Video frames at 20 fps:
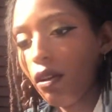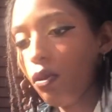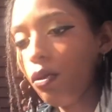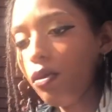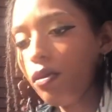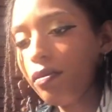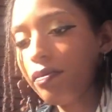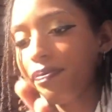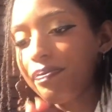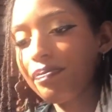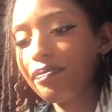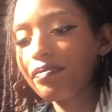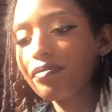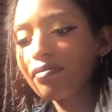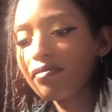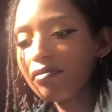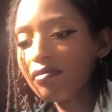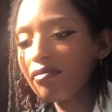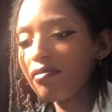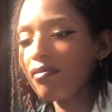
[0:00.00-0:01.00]
Ooh.
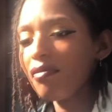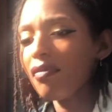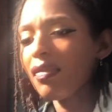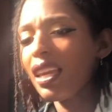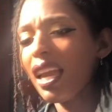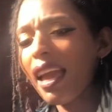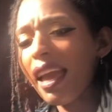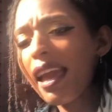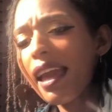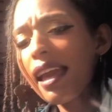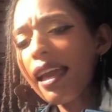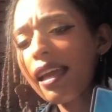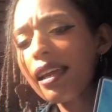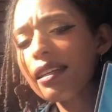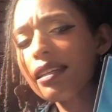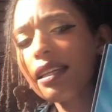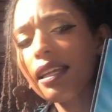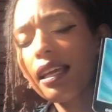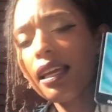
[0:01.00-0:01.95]
And